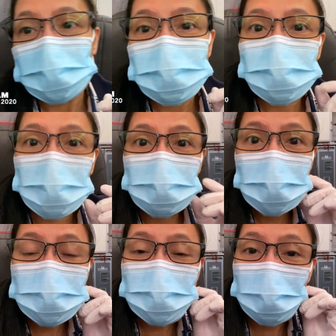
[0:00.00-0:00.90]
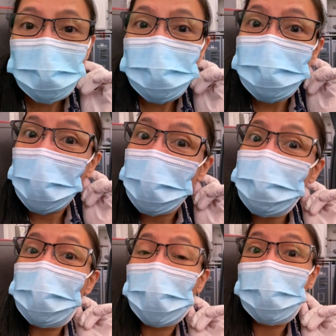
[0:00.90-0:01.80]
It's already seven
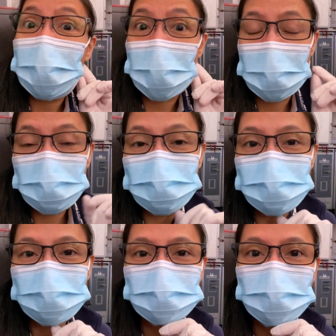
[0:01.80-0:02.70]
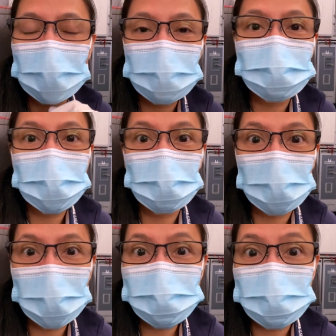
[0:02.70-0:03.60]
ten A M I've been
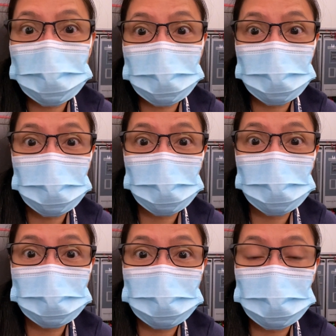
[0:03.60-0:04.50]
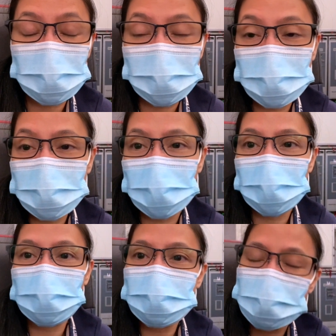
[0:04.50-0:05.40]
awake since three o'clock in the morning,
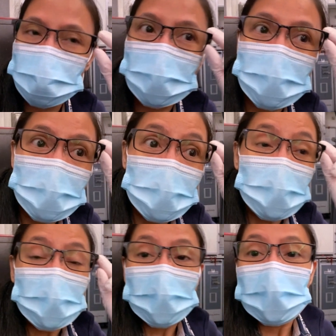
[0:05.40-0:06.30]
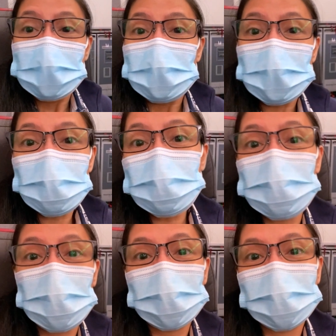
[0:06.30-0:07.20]
and oh
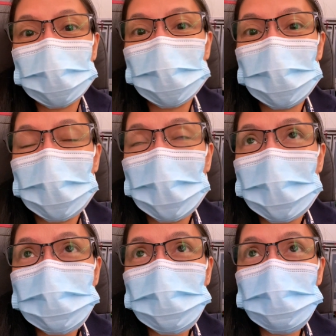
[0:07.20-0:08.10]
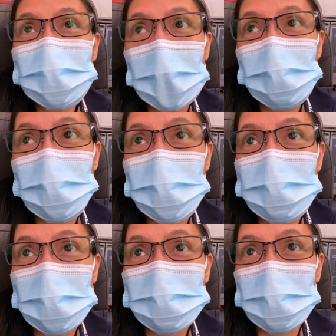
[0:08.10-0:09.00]
boy, something happened with
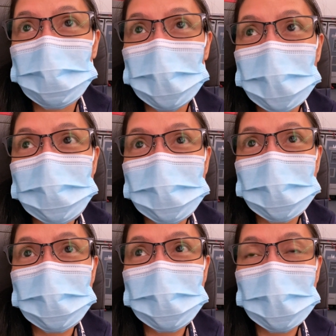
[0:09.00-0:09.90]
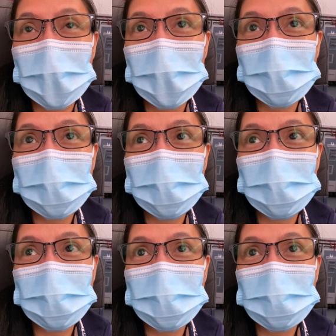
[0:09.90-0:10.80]
my phone last night.
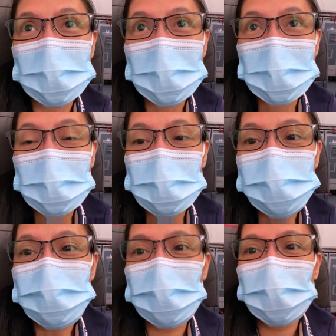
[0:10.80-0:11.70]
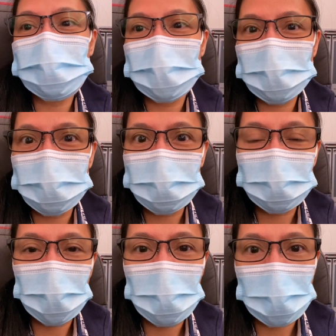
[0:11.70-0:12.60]
I was prompted to
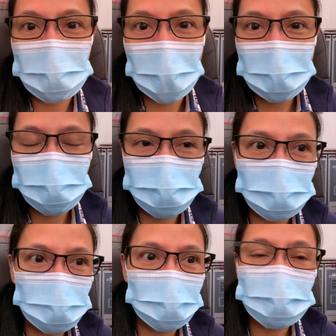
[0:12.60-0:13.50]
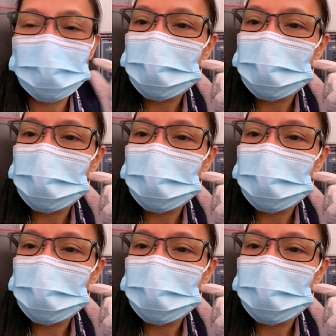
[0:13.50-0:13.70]
put on my password.